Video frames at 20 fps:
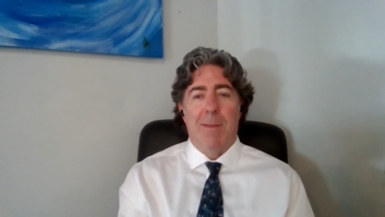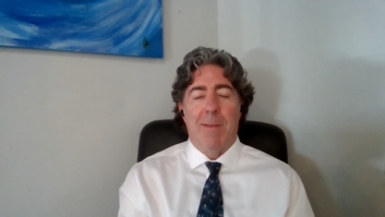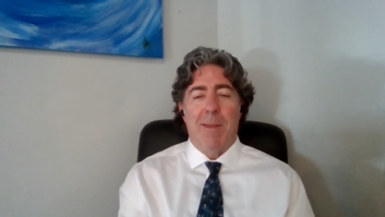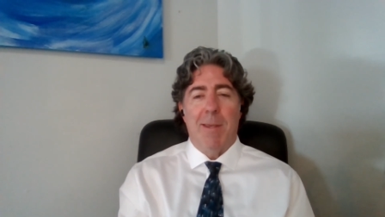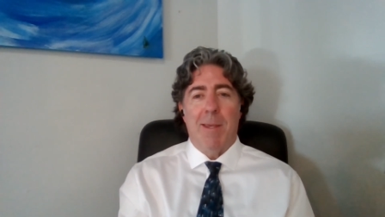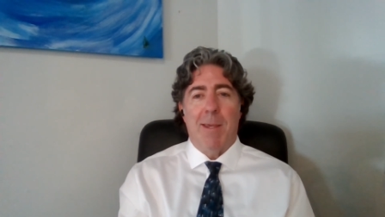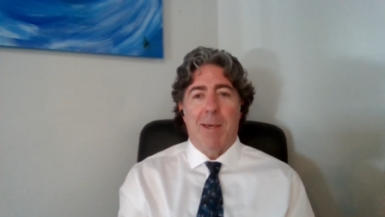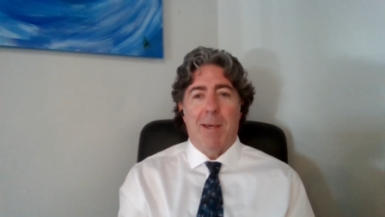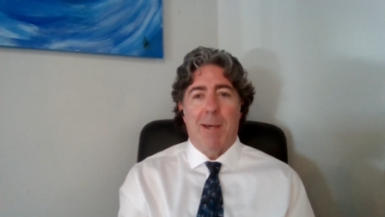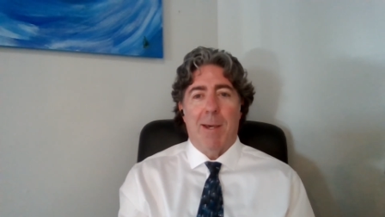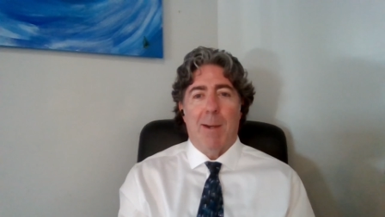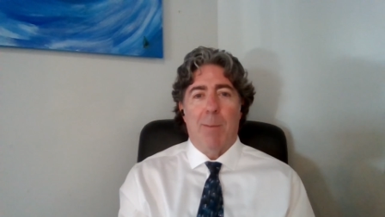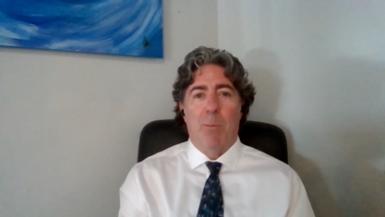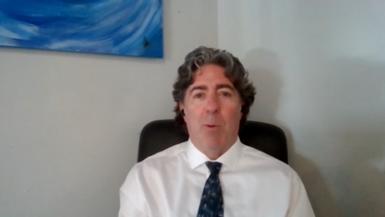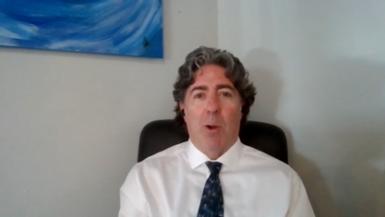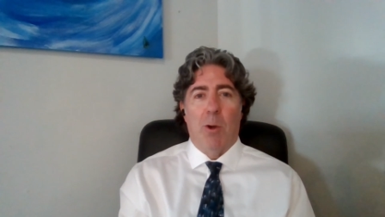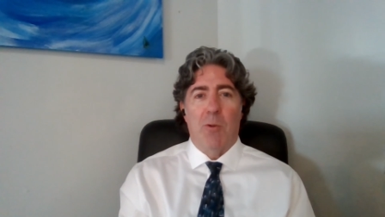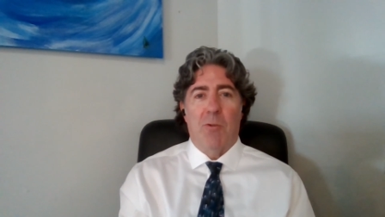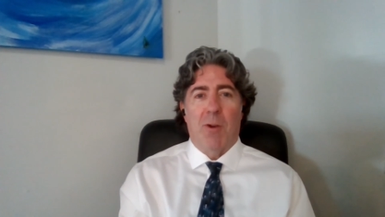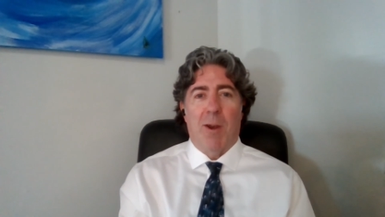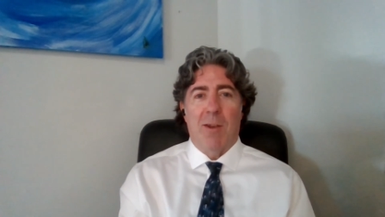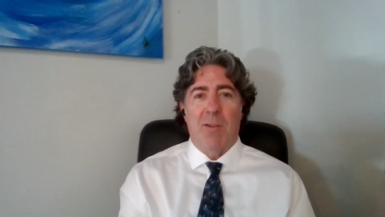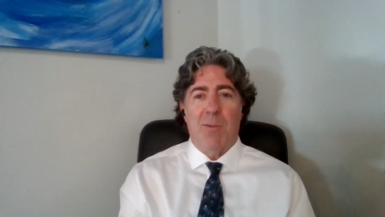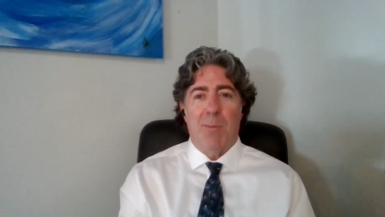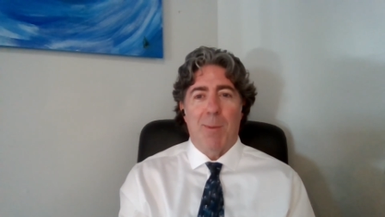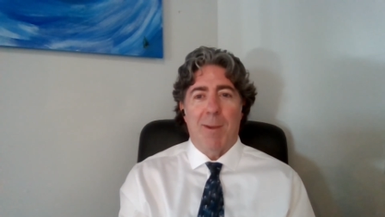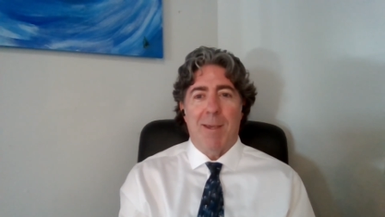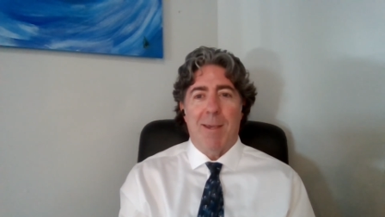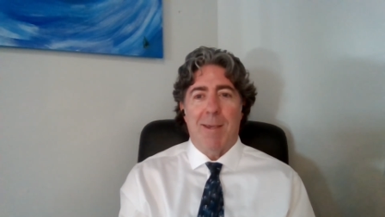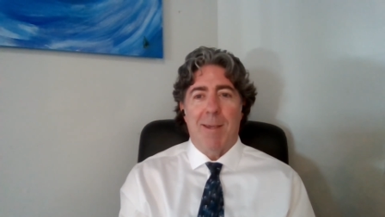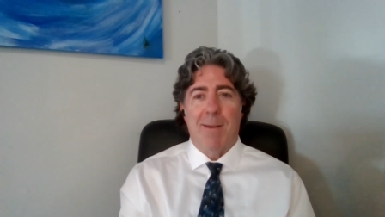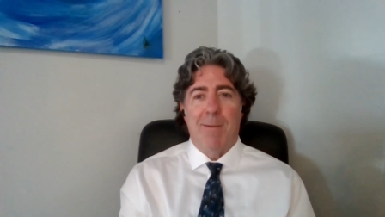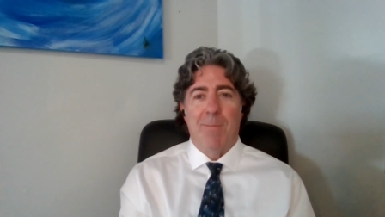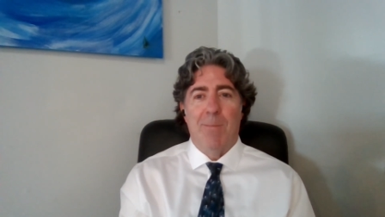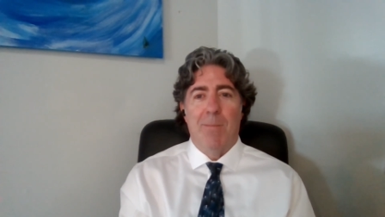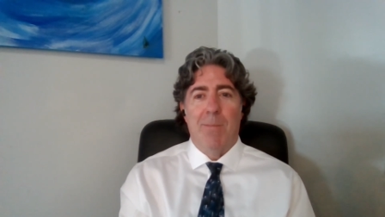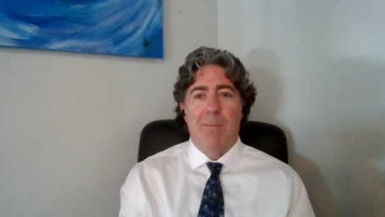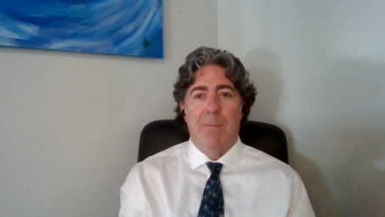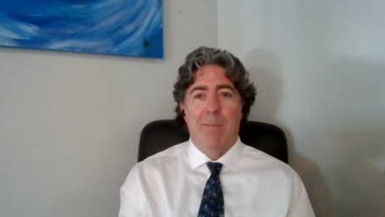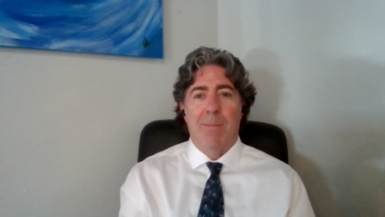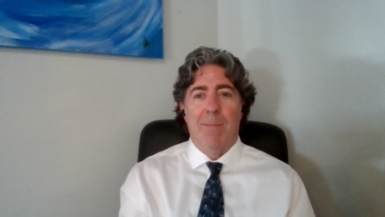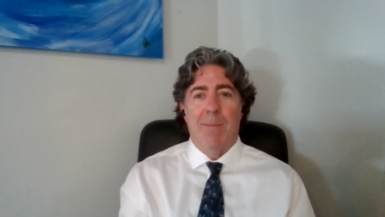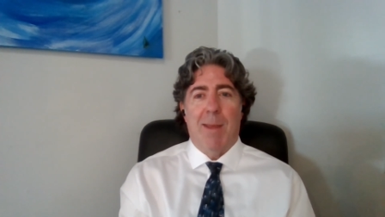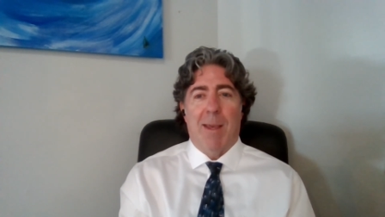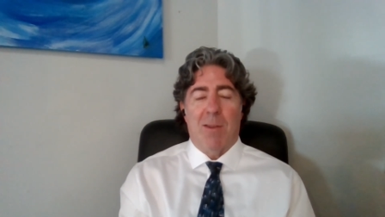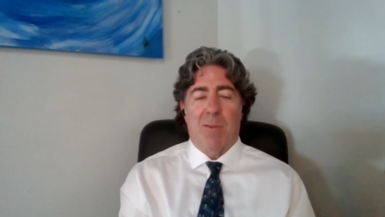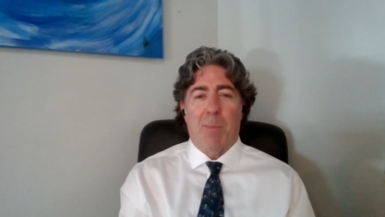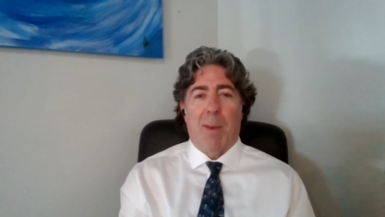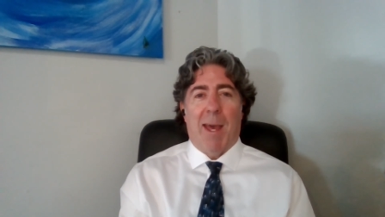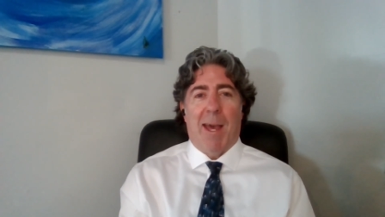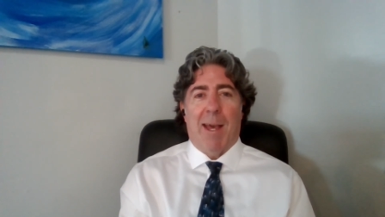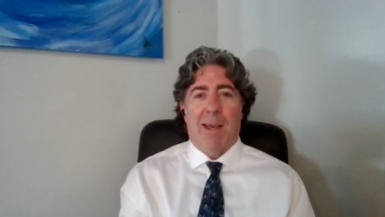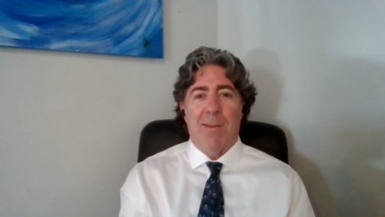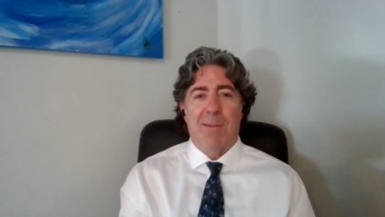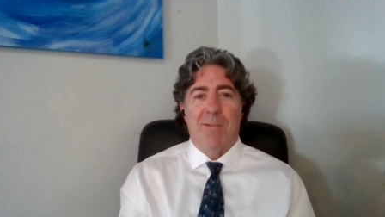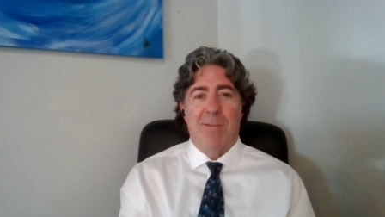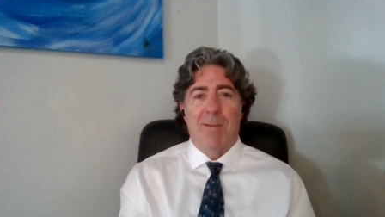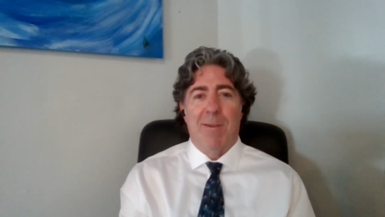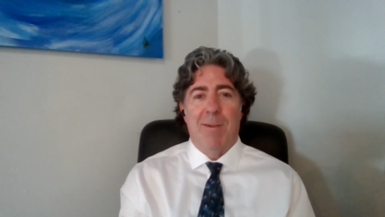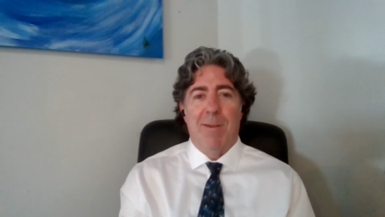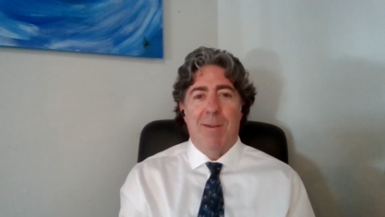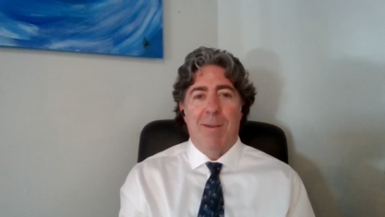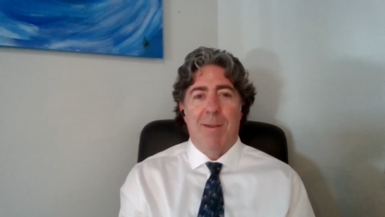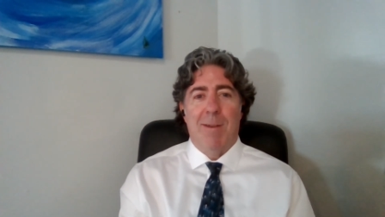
The bro, trust me, has passed.